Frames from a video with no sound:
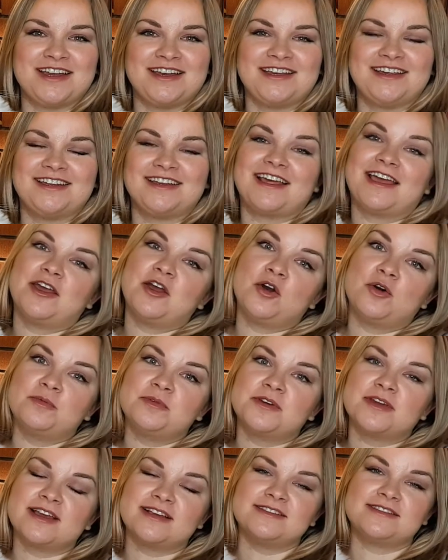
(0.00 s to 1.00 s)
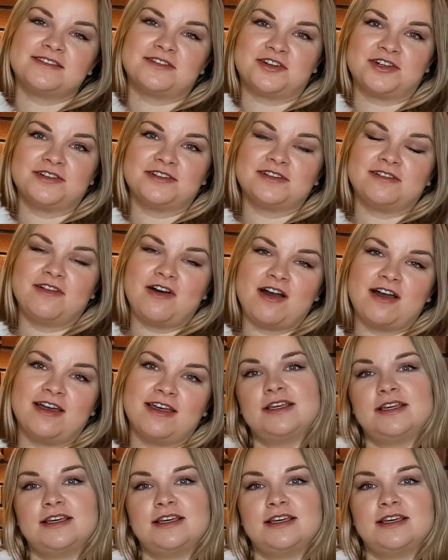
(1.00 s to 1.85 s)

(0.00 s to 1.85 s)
it. I hope you guys learned a lot.